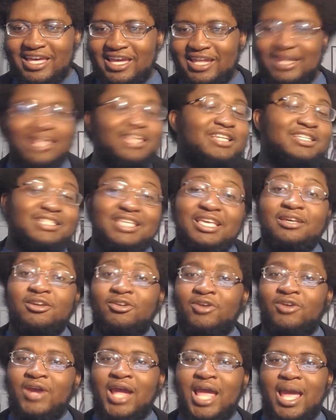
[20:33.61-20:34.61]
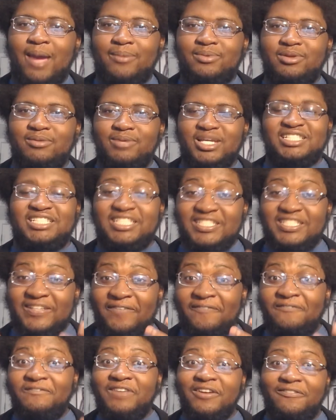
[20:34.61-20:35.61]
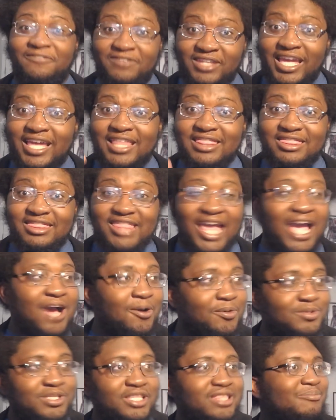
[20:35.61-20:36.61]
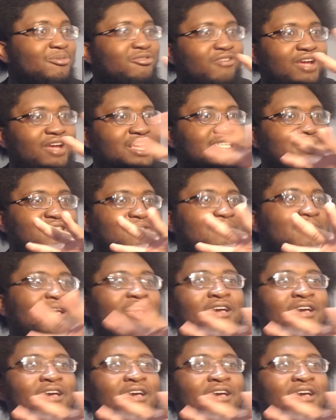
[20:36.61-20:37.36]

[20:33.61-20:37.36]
they just get grabbed, because there's 15,000 Liberation